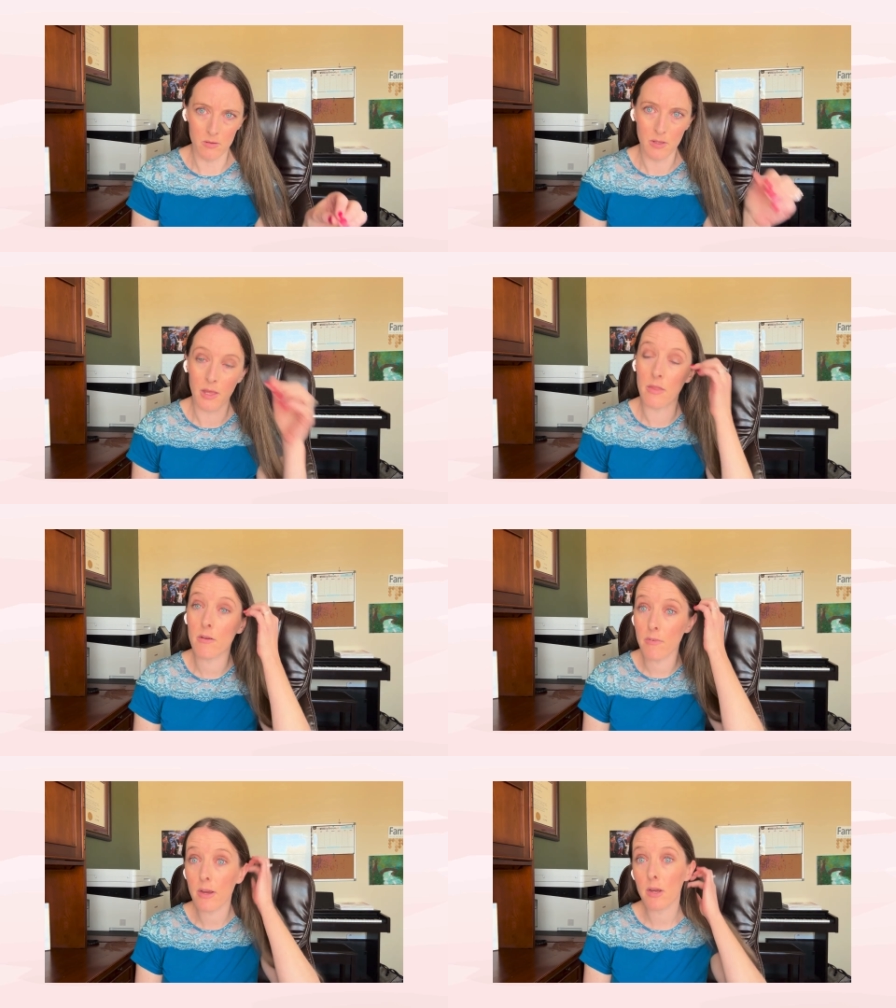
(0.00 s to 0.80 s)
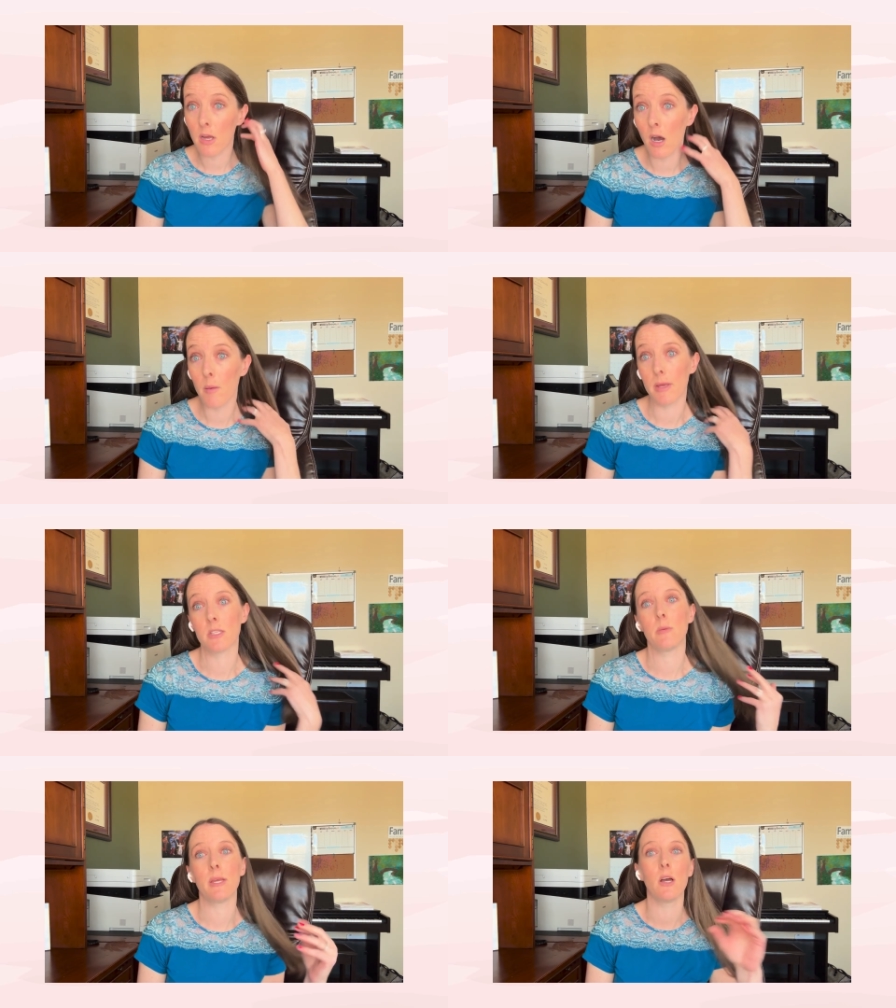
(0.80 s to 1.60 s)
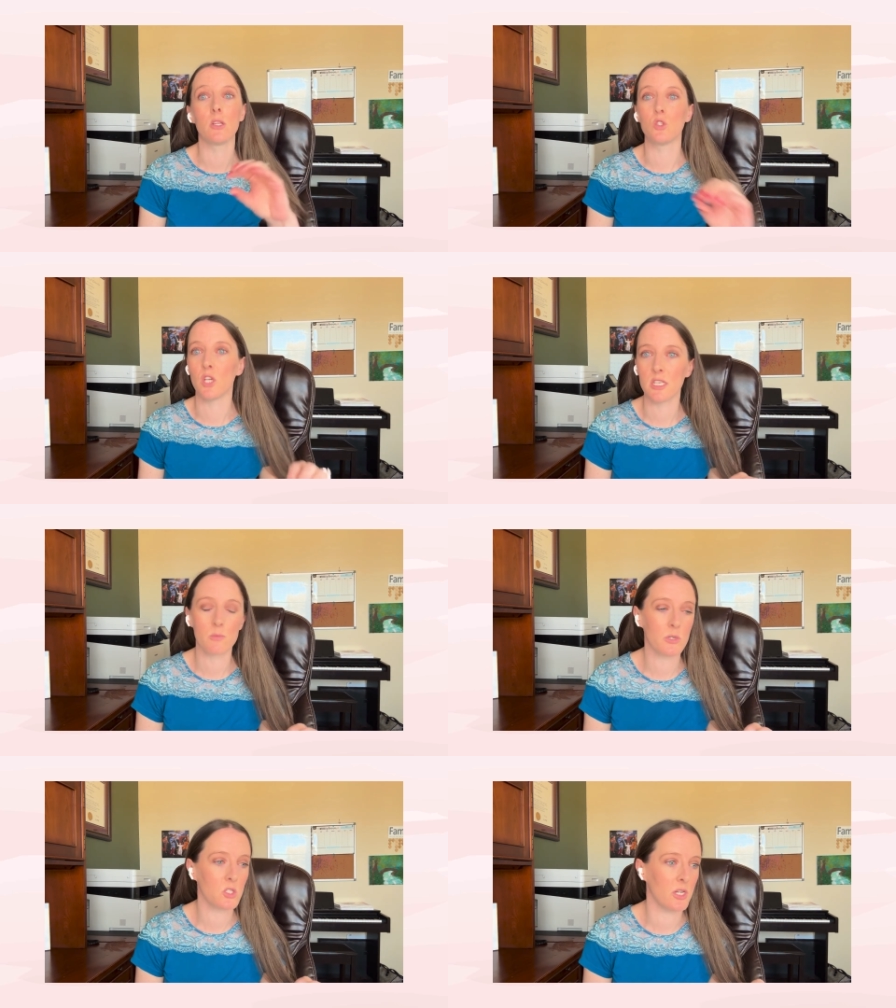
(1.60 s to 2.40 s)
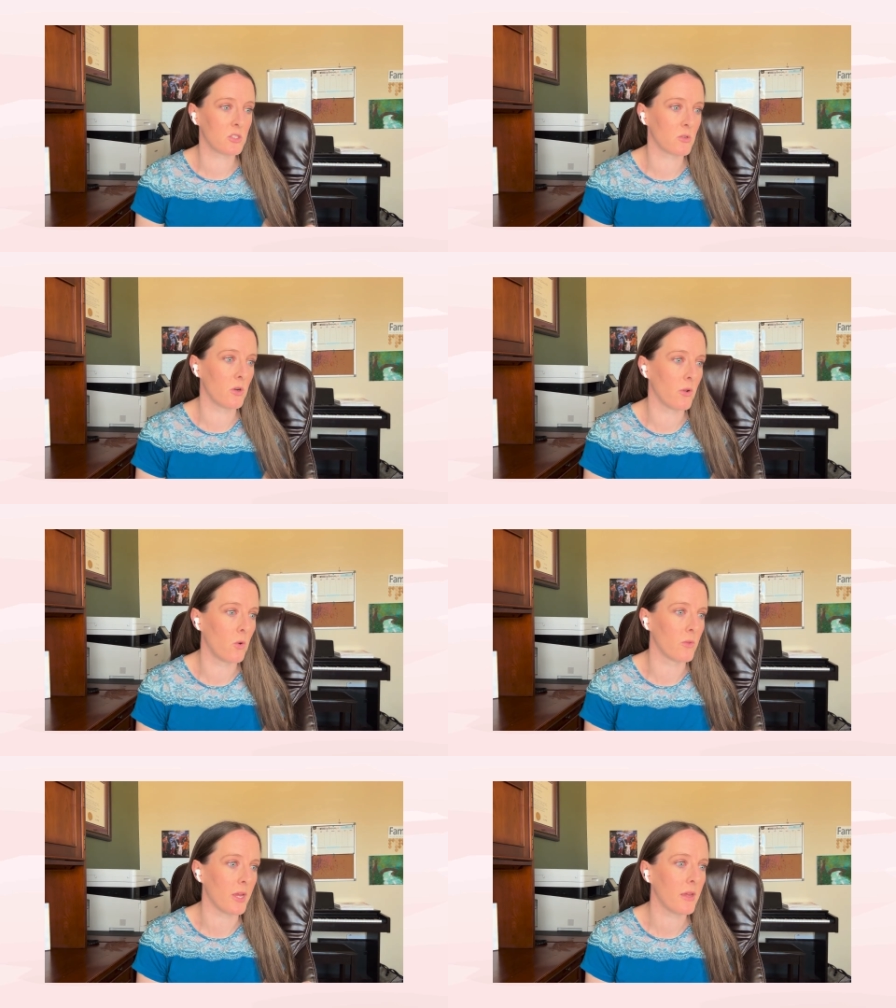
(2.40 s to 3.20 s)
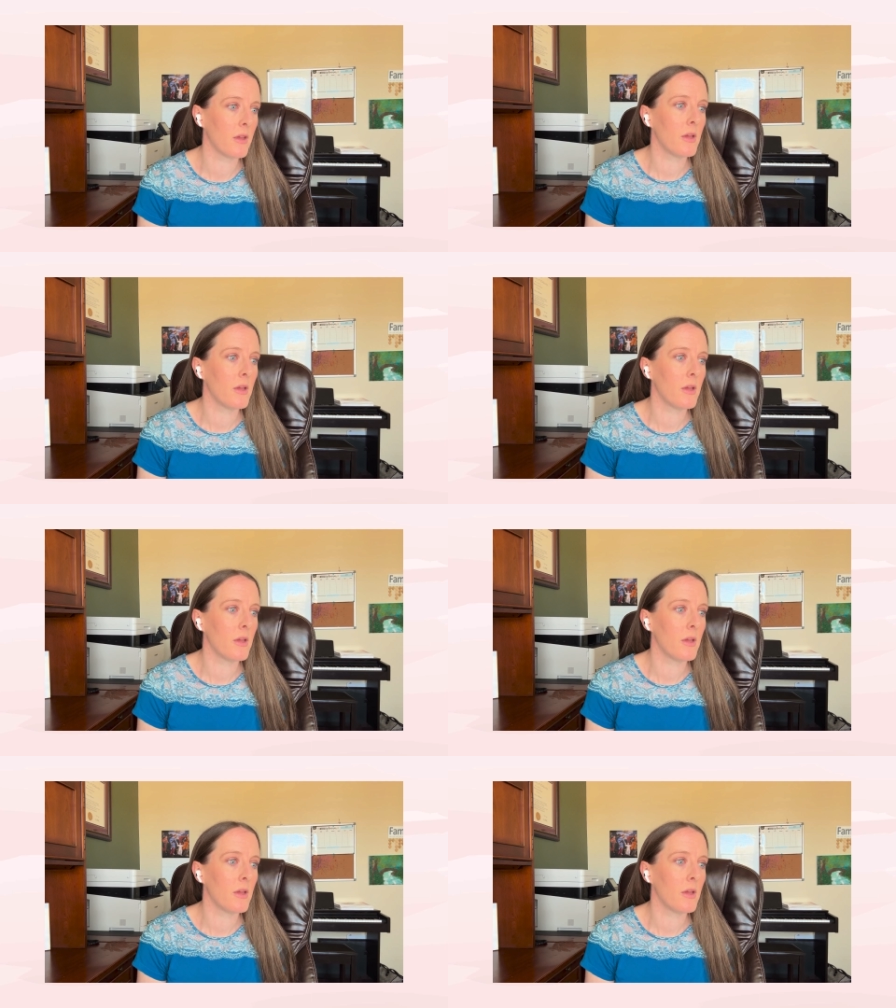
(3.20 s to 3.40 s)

And they're very common to be on just progesterone only.